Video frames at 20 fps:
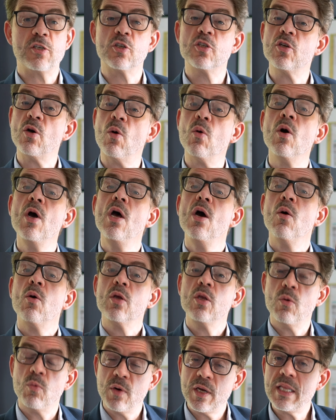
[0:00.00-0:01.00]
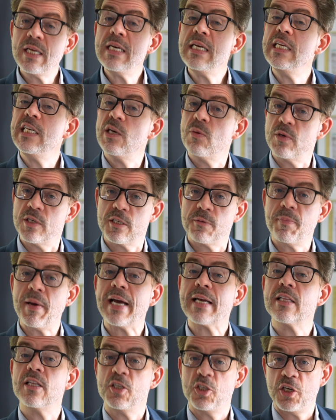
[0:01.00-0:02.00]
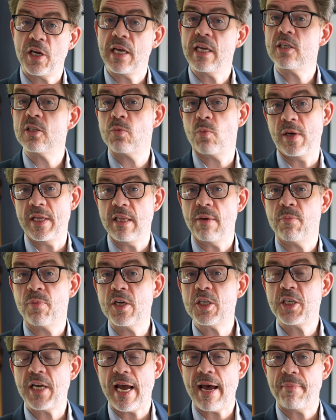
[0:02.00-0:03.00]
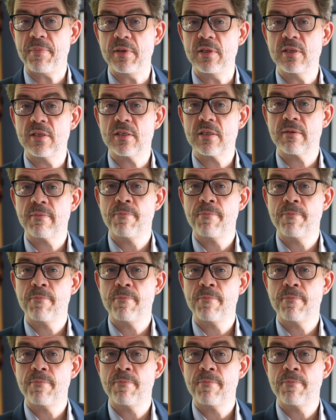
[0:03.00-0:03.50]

So you really need to respect the change when the bridge happens.